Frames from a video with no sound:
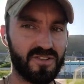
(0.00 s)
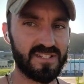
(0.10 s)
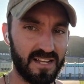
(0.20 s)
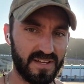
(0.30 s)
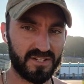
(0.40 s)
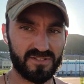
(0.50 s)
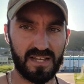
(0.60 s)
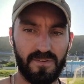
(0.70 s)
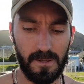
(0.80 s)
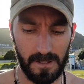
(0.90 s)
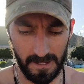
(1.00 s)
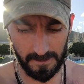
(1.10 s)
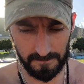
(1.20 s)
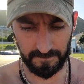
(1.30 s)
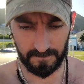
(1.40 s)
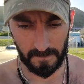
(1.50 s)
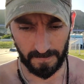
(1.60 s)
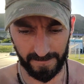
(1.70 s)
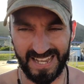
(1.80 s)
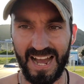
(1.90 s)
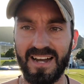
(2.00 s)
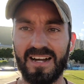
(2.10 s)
to yourself, ask yourself, yeah,